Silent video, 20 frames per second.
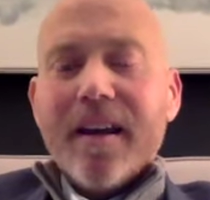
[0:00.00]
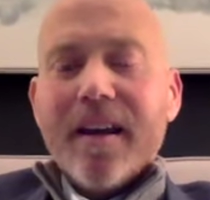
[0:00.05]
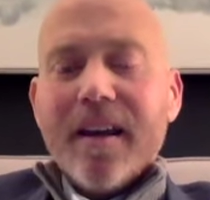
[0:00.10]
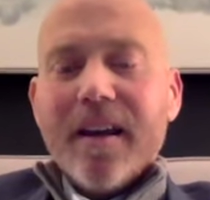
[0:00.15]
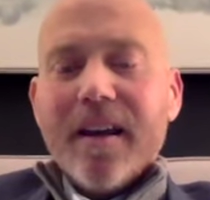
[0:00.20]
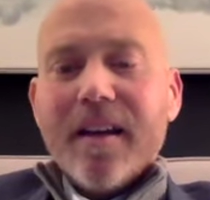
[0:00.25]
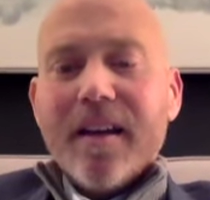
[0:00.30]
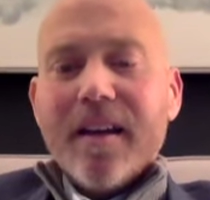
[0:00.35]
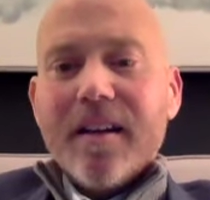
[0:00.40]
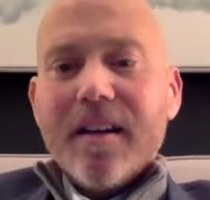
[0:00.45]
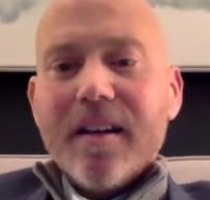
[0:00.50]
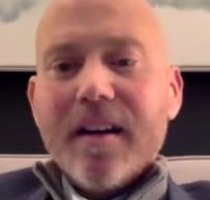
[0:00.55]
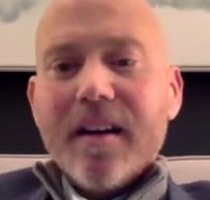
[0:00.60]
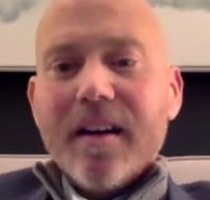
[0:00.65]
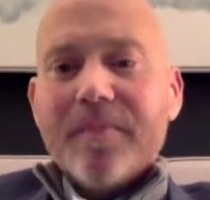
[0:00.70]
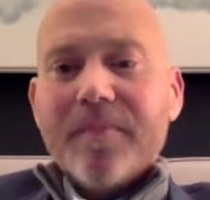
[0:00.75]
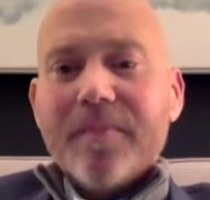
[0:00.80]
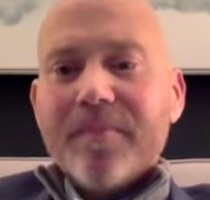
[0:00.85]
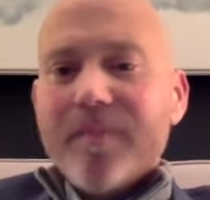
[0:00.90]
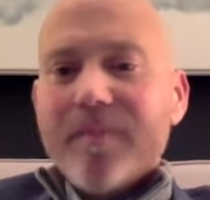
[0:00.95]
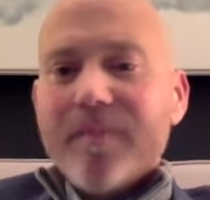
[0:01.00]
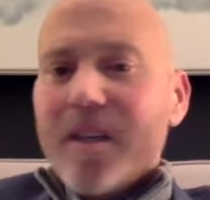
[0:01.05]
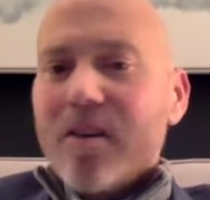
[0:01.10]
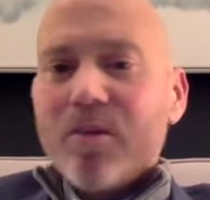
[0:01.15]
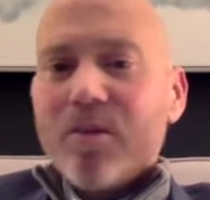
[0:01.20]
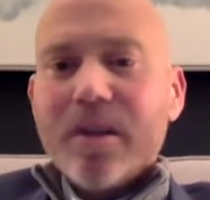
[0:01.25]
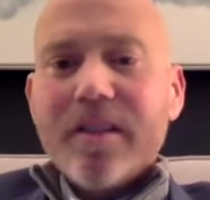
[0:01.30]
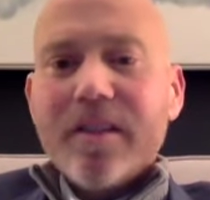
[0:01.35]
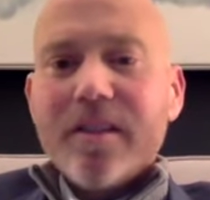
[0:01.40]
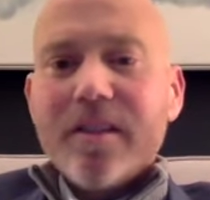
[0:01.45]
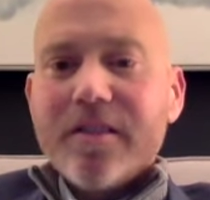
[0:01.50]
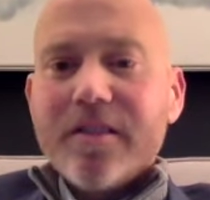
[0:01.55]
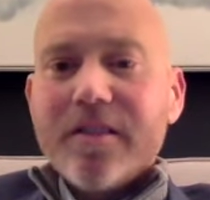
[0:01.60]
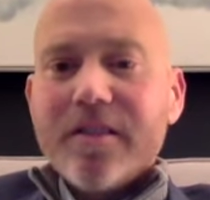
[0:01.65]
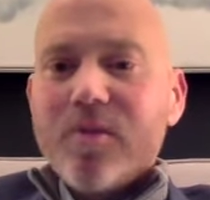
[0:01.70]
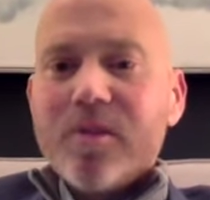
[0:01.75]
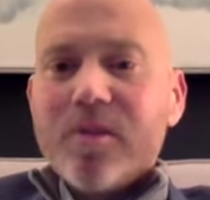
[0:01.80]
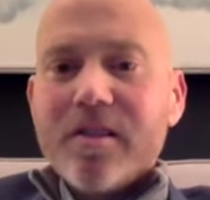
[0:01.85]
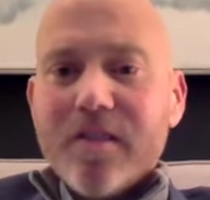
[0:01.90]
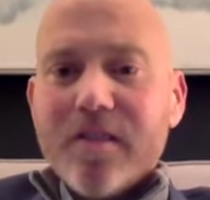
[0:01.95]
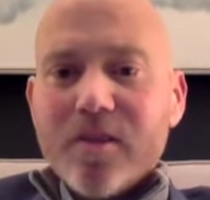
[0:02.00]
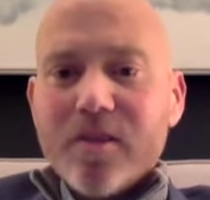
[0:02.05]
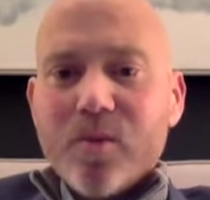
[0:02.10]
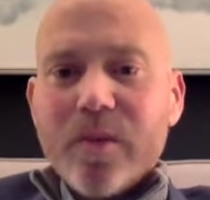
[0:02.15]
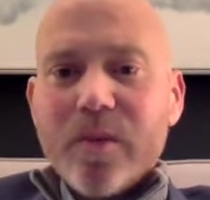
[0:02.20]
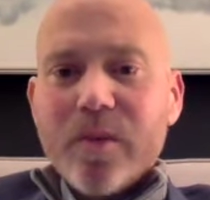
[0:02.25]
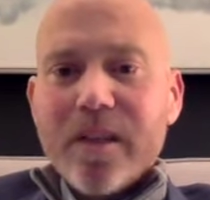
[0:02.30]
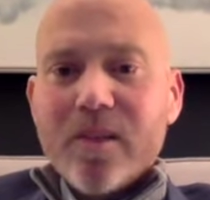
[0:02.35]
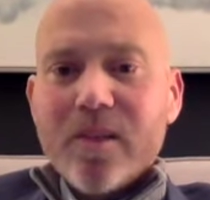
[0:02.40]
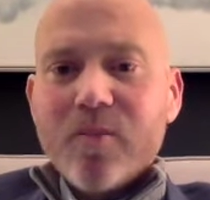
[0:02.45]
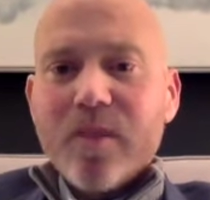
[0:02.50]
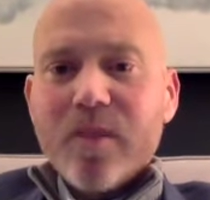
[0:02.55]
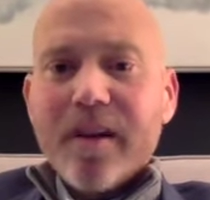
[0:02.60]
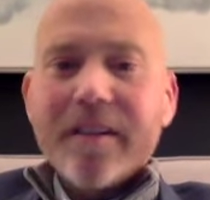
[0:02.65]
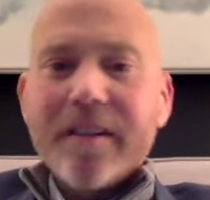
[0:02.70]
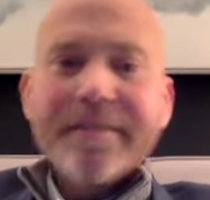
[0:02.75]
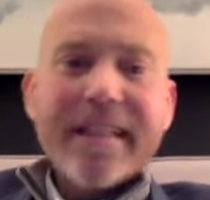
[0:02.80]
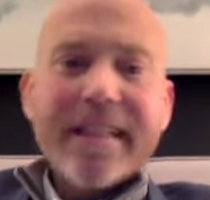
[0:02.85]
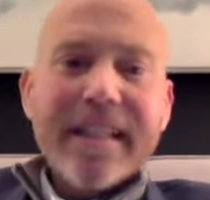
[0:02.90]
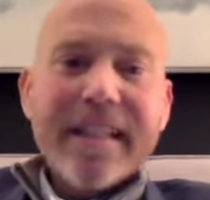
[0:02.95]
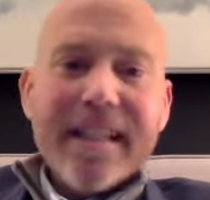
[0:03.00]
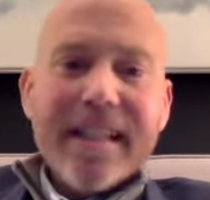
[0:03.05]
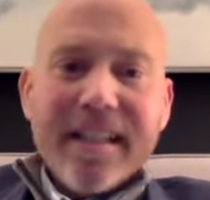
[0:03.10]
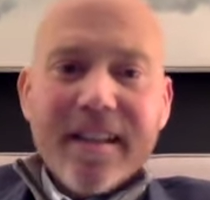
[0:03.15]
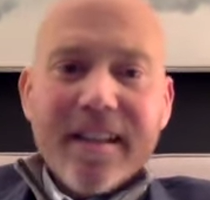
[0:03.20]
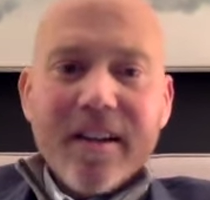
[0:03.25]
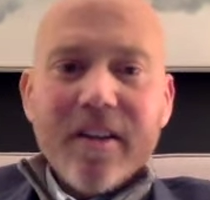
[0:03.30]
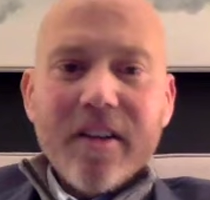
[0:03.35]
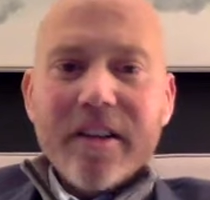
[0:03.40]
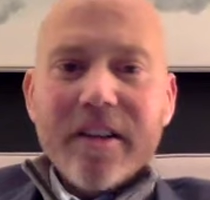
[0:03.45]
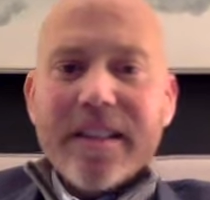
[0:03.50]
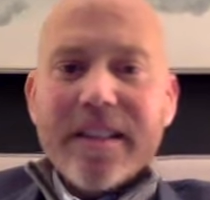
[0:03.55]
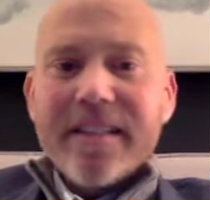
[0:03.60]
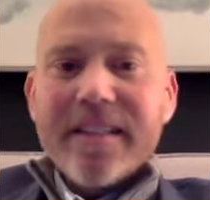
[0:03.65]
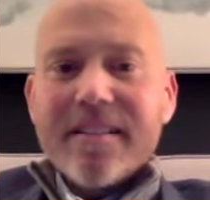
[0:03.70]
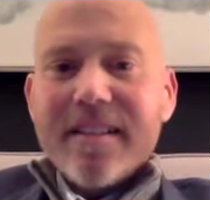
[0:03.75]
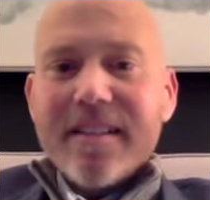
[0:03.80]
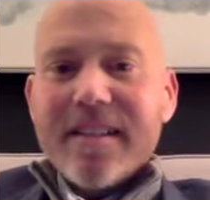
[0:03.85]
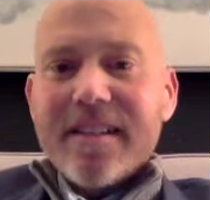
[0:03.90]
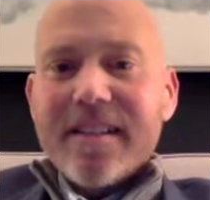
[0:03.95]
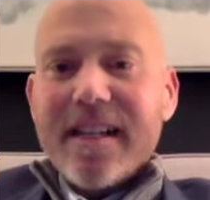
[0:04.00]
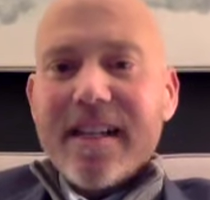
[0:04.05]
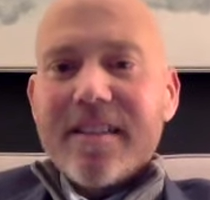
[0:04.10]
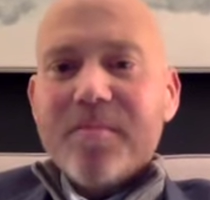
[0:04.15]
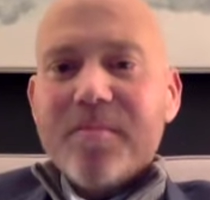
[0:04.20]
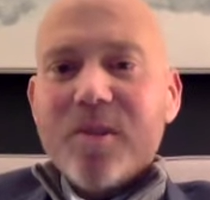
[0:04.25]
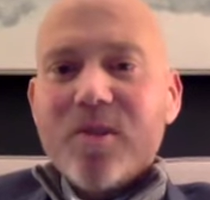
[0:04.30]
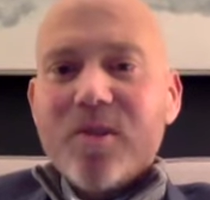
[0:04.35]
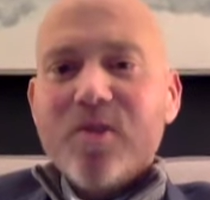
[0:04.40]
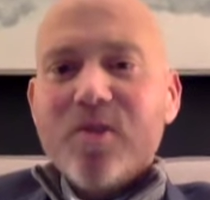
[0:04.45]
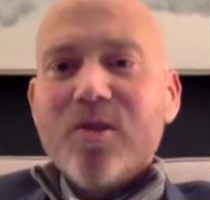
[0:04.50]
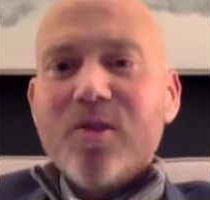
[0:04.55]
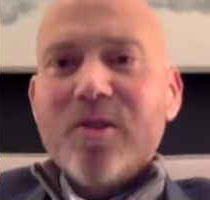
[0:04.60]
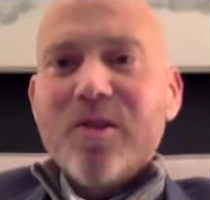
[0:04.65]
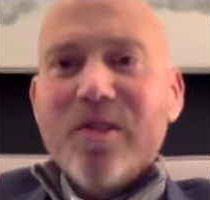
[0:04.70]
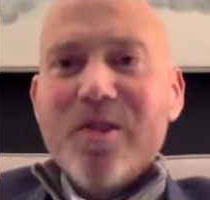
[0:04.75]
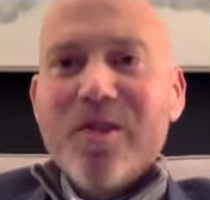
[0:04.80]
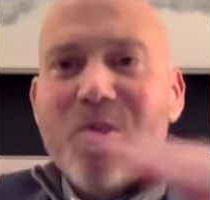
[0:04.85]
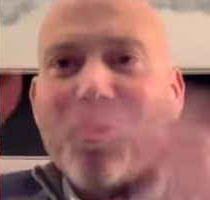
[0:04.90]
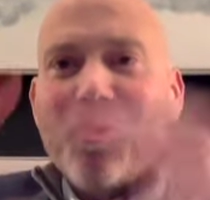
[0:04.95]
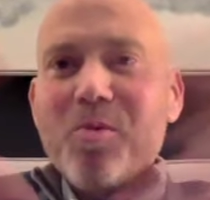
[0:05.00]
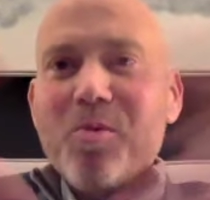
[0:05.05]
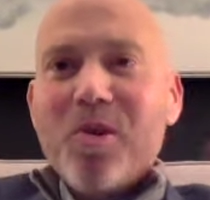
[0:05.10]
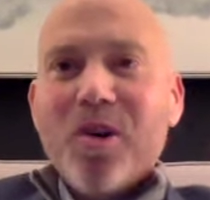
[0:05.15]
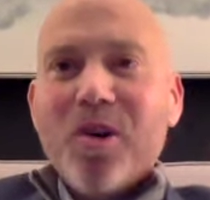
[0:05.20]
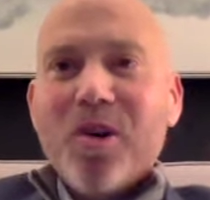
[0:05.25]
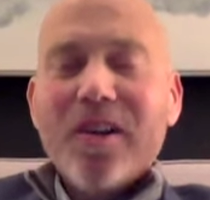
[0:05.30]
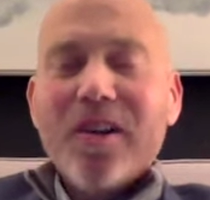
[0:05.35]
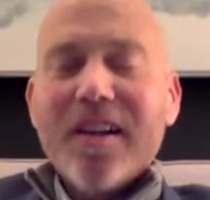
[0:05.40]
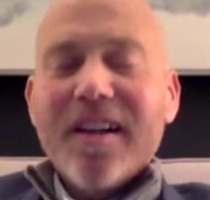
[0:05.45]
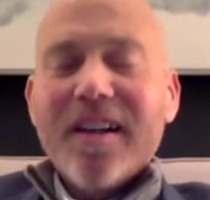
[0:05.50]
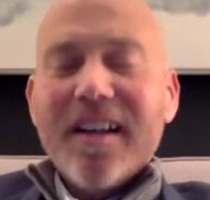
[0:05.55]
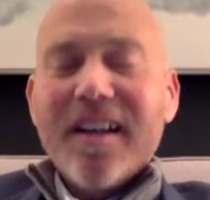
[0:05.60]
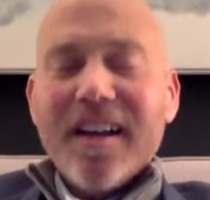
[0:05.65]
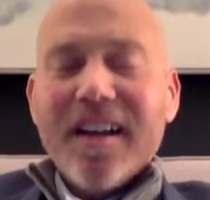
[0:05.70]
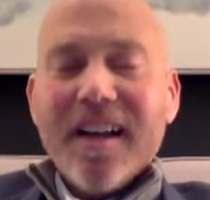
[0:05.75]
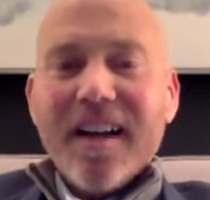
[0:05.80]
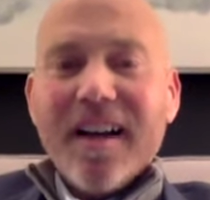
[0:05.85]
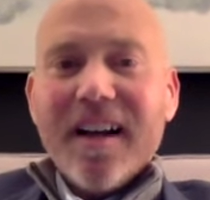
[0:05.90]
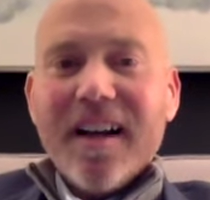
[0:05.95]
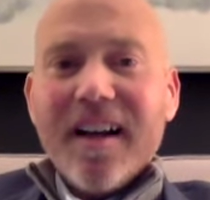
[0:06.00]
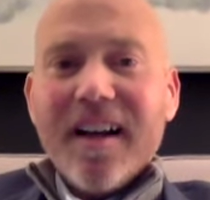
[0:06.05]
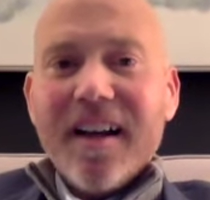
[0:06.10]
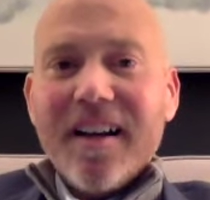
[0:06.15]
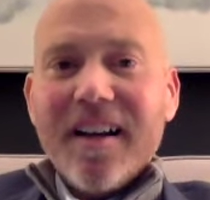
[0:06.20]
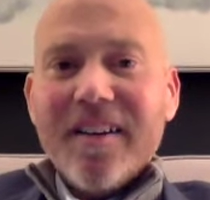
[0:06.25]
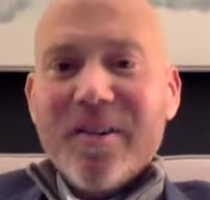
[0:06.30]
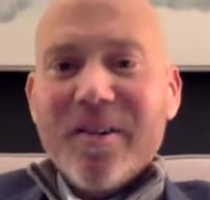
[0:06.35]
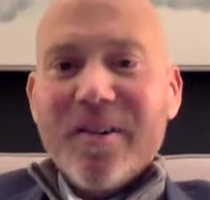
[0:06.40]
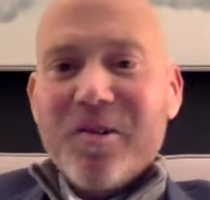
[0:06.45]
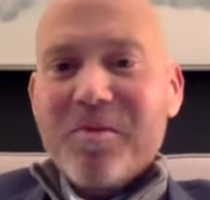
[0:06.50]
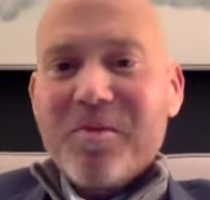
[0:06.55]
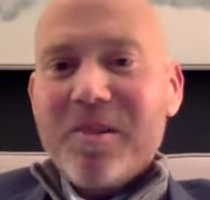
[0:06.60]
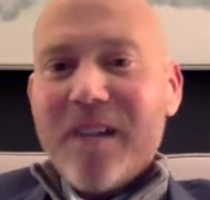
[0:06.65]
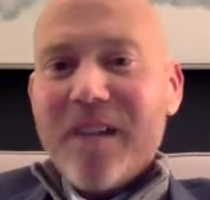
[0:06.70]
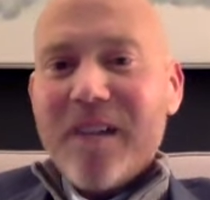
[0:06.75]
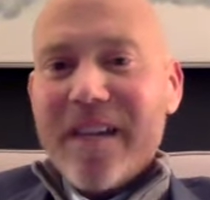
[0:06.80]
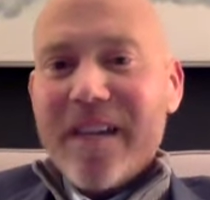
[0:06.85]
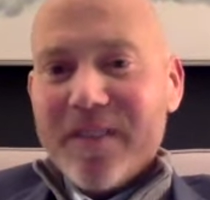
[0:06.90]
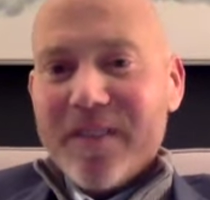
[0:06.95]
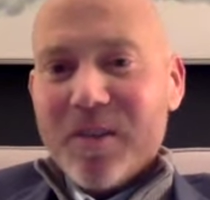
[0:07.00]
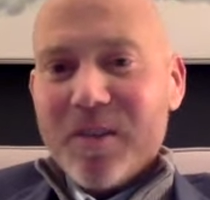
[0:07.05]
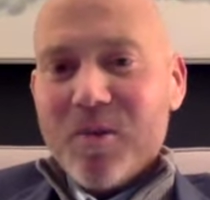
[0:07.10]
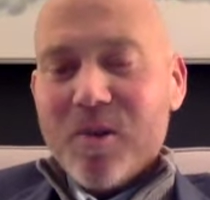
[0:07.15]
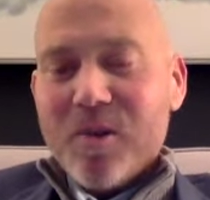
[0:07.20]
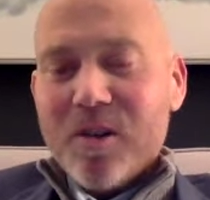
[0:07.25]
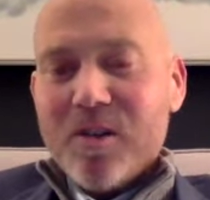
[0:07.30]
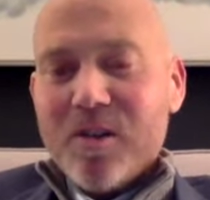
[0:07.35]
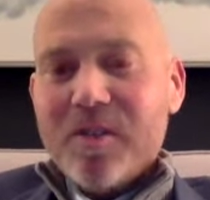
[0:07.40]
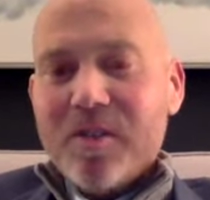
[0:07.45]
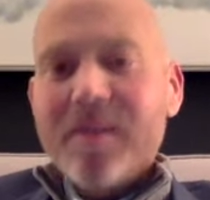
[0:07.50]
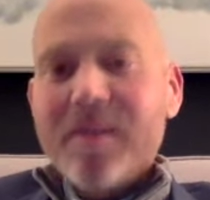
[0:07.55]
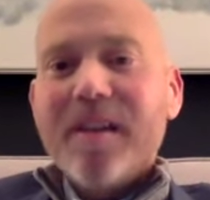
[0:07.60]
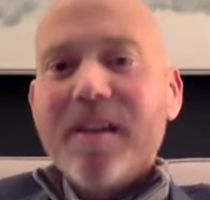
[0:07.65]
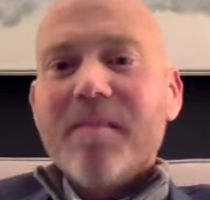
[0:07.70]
and you know, really look forward to those weeks where, you know, it's not the most normal life in the world,